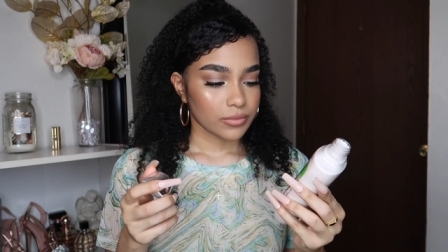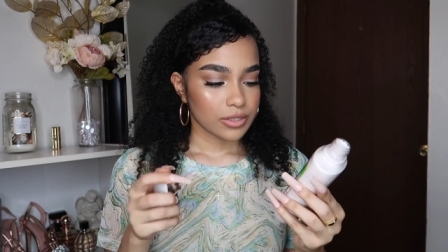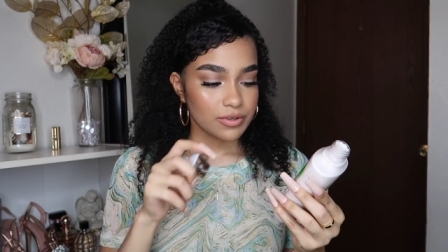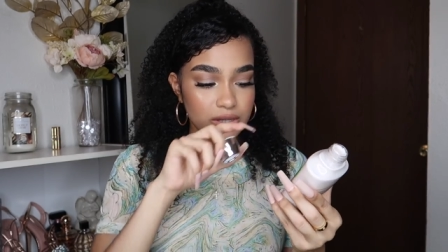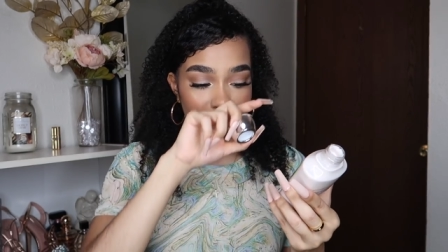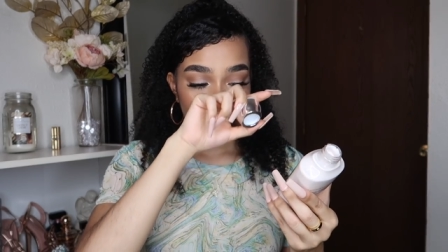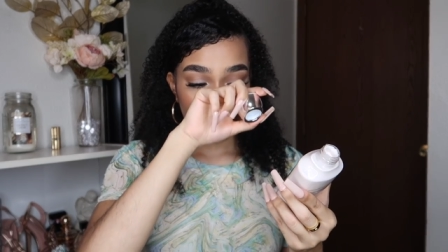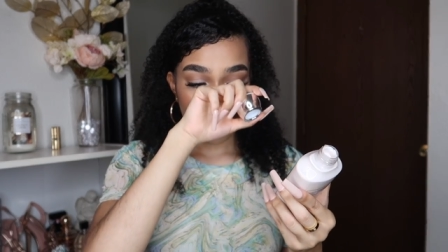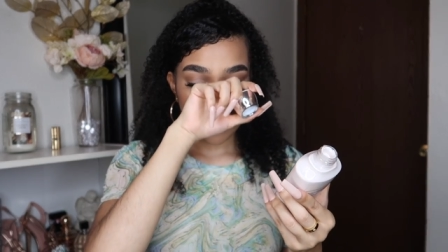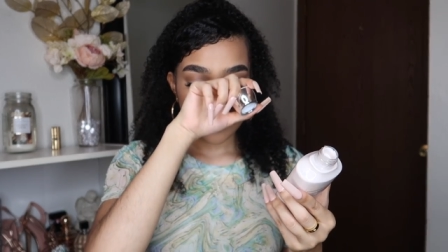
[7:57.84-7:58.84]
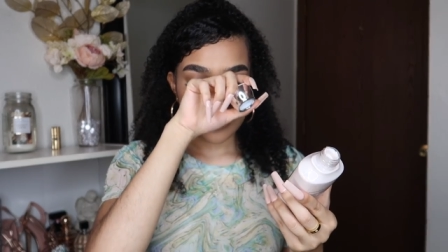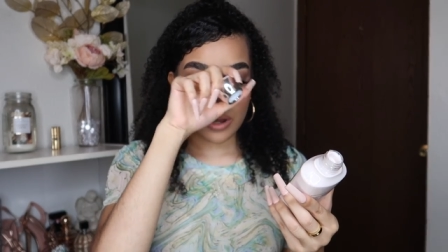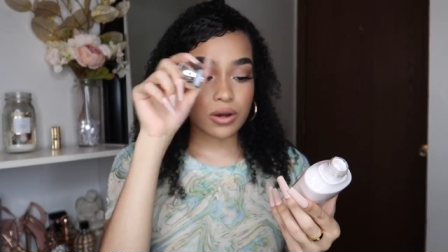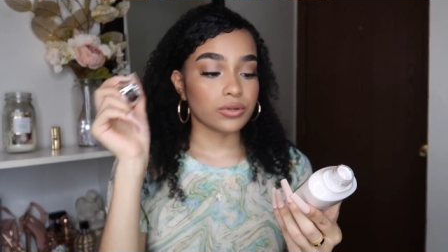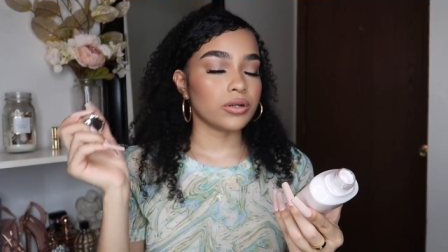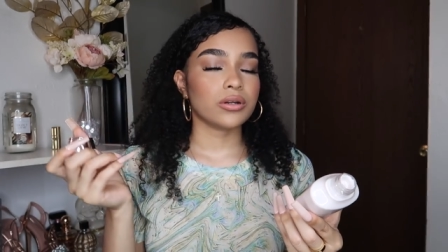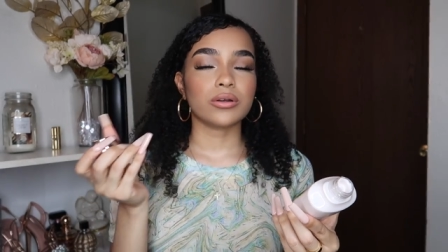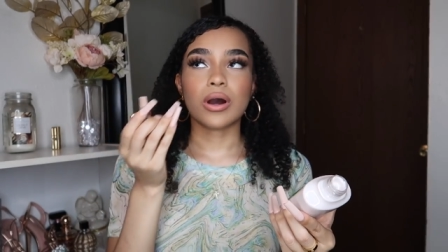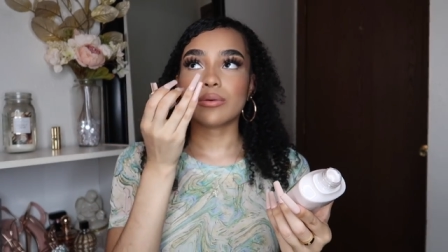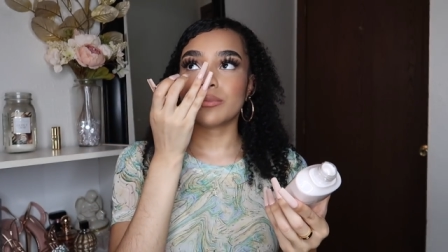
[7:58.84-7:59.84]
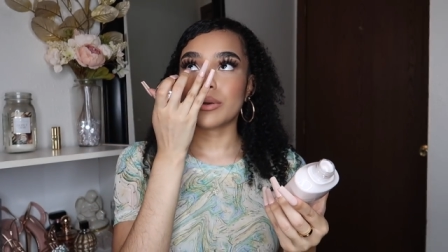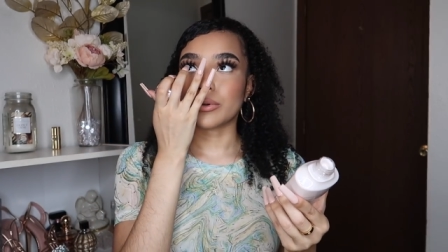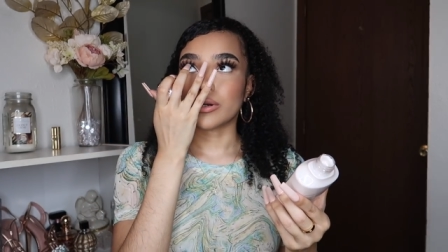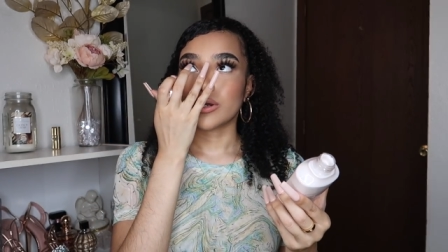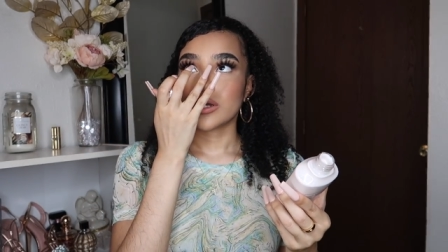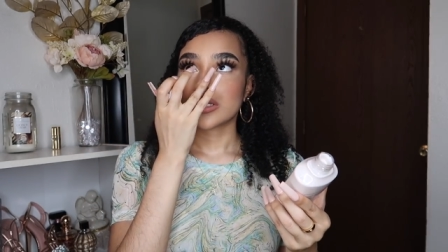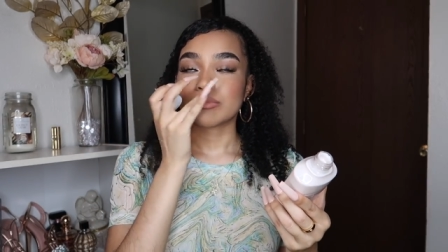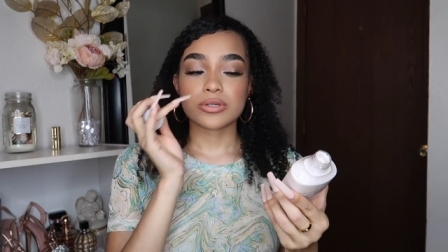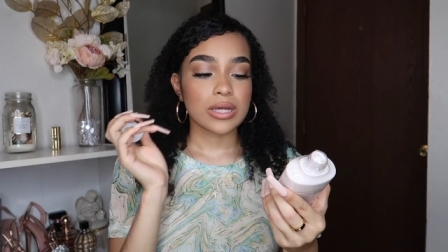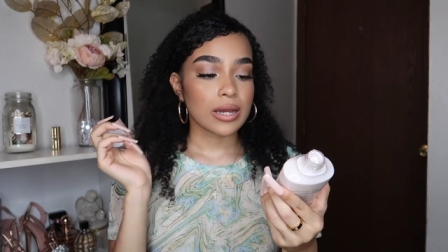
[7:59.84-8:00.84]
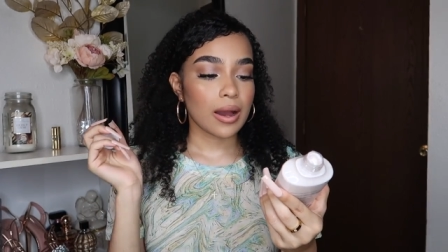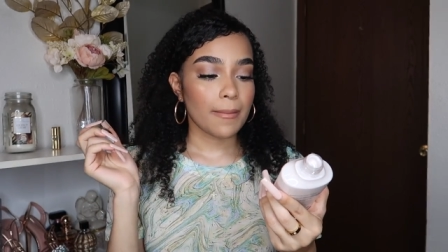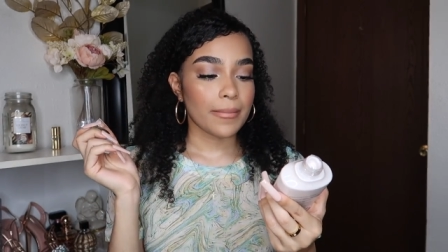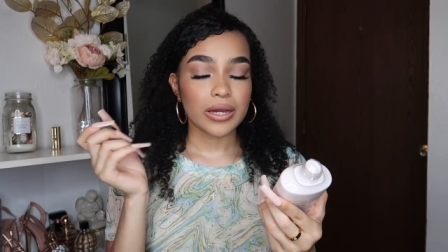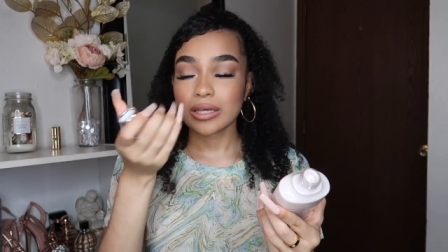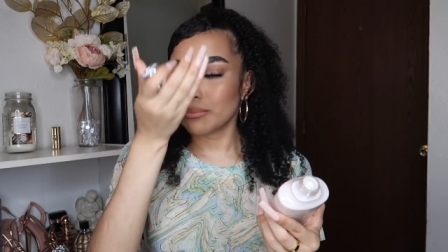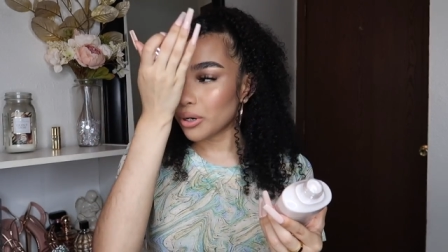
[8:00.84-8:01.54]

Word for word: it smells like fig i guess oh no no no i remember it smells like i keep